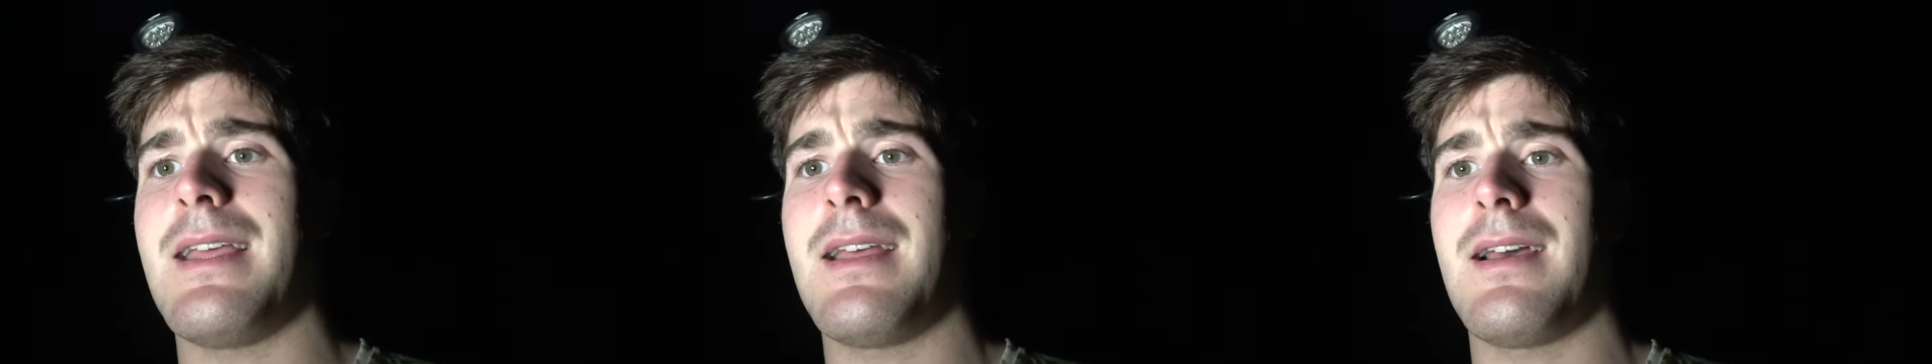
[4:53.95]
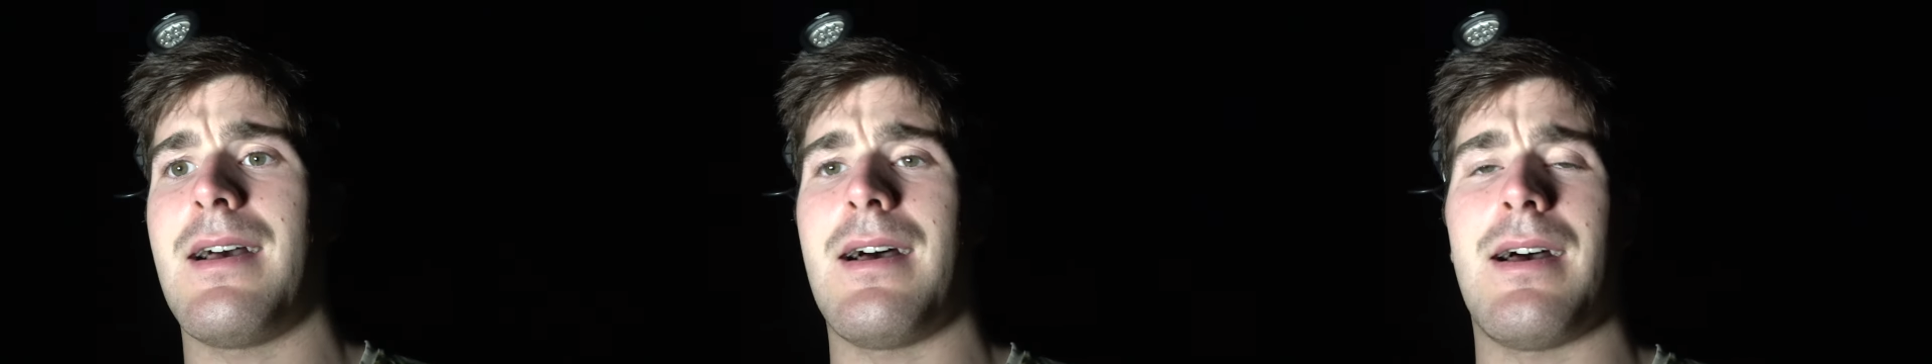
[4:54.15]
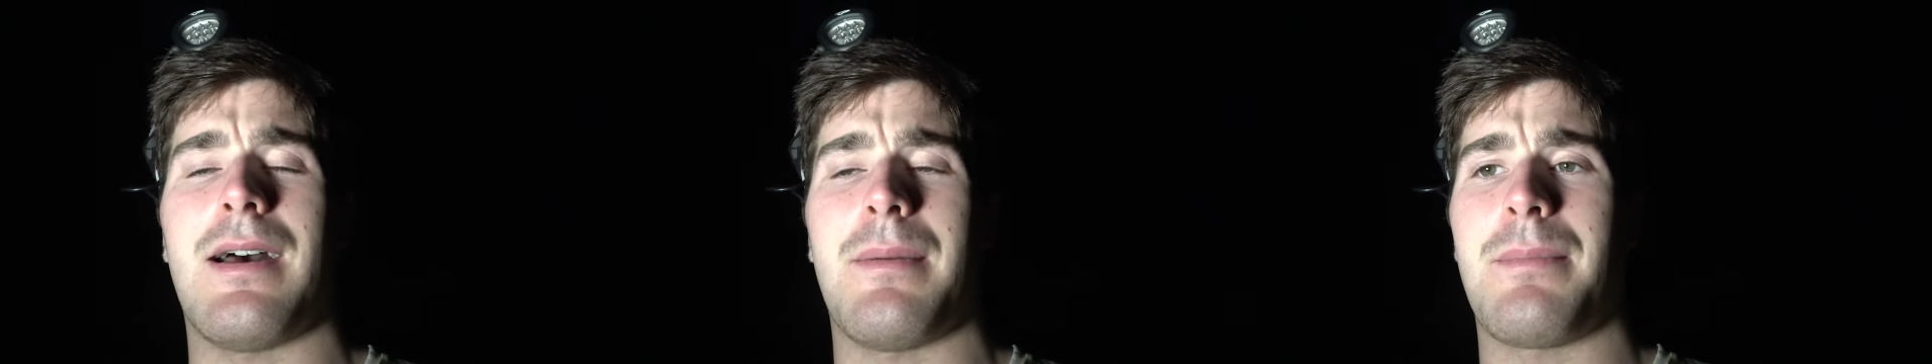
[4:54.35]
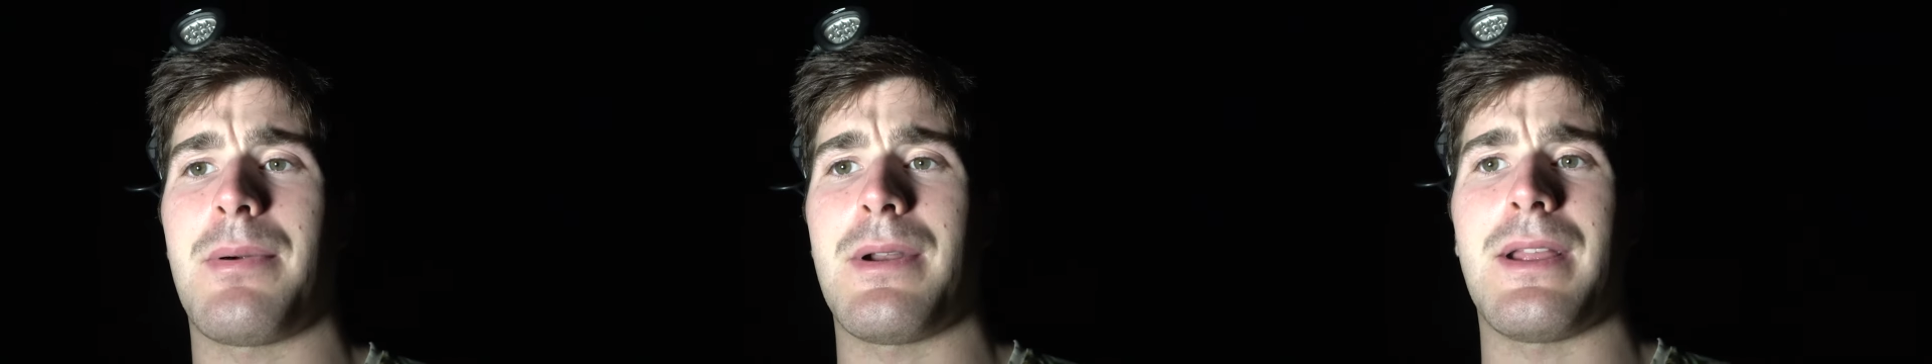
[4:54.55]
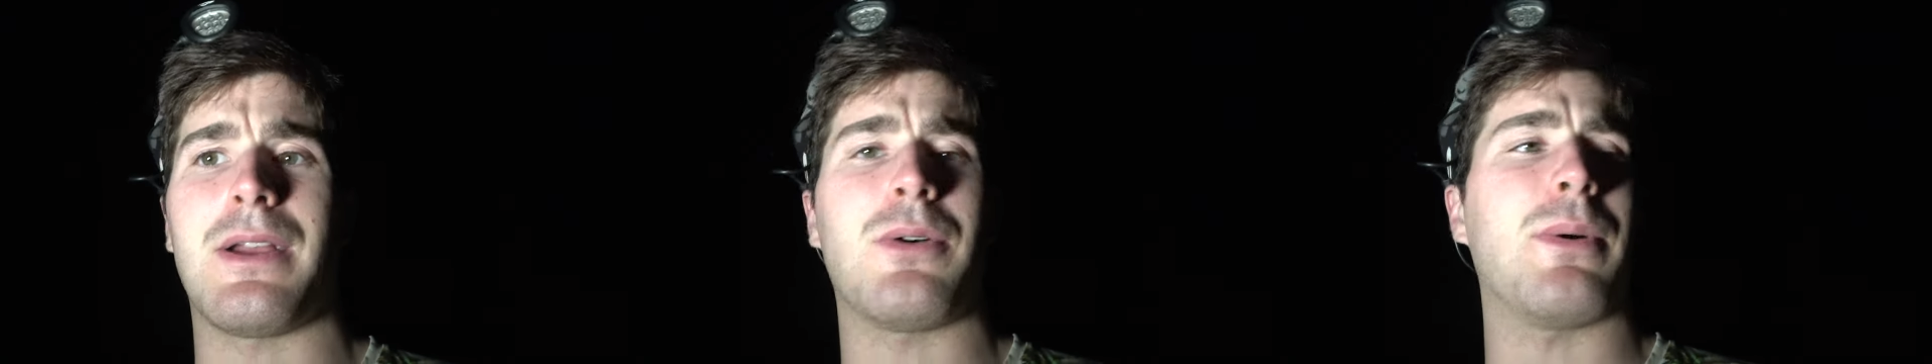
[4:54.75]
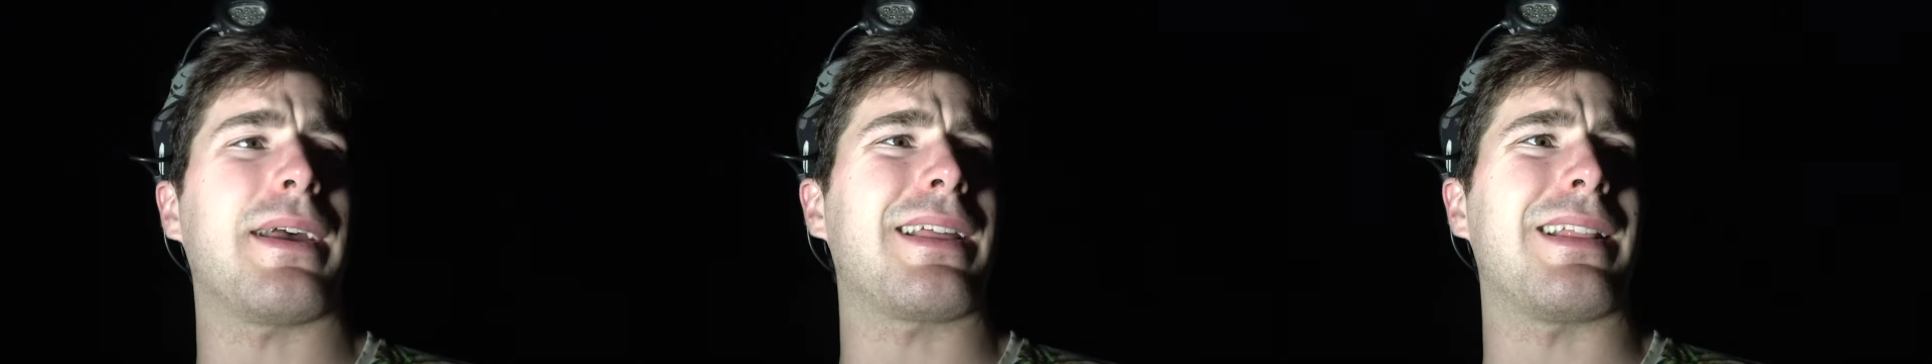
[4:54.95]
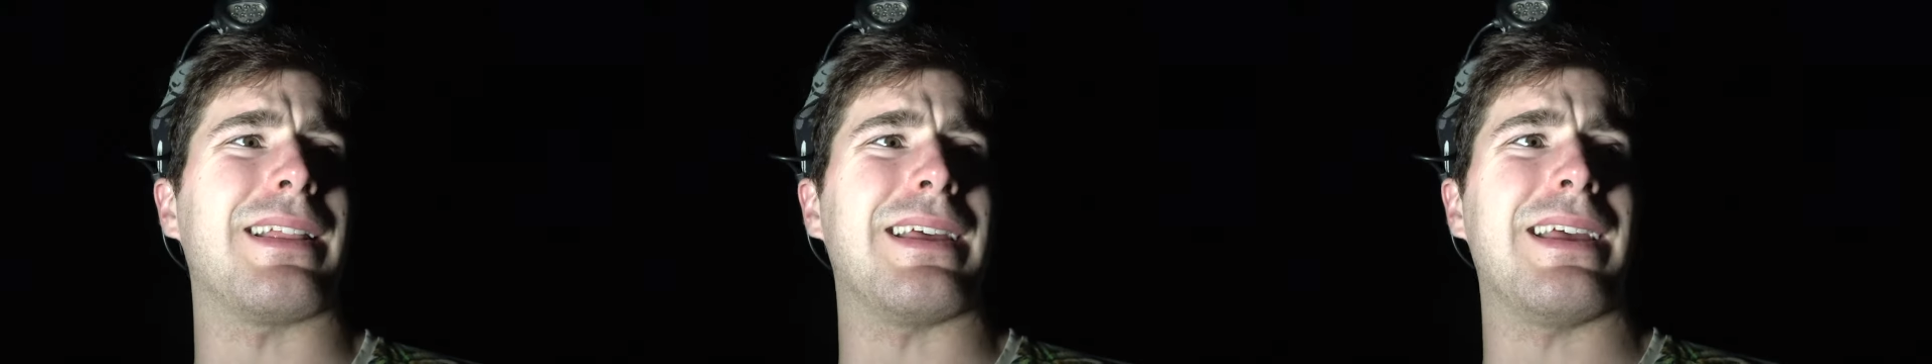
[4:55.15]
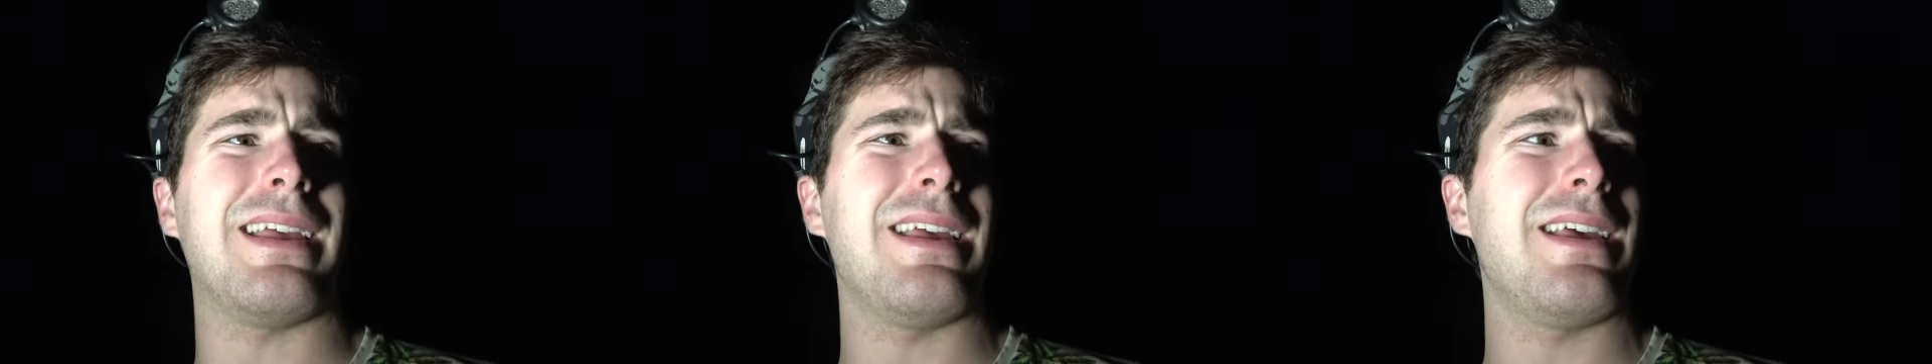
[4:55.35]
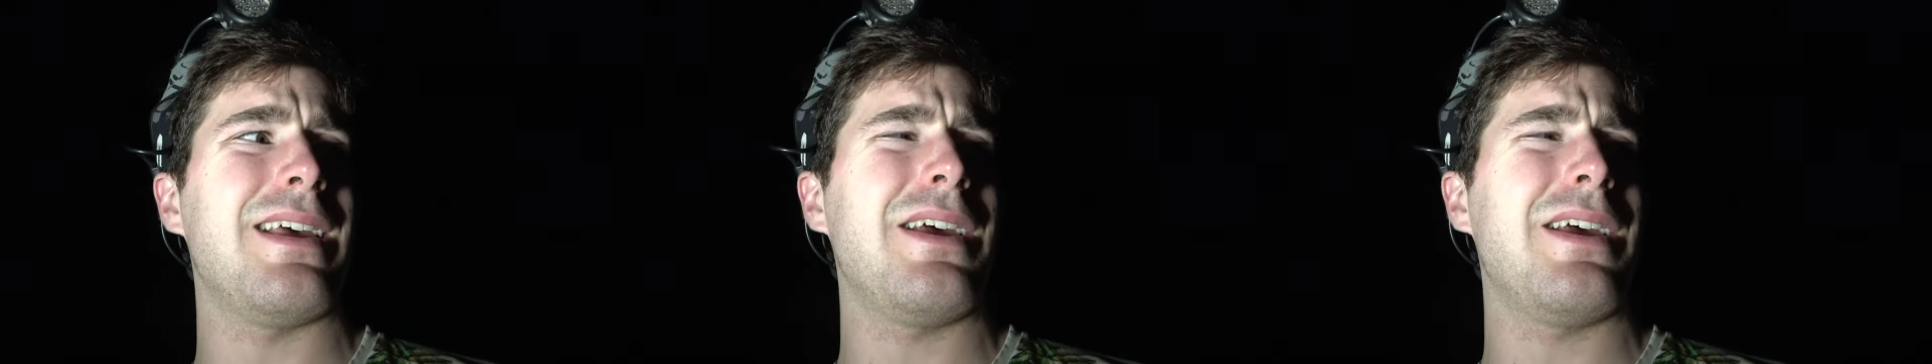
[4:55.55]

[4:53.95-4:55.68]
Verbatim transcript: uh, pretty quickly.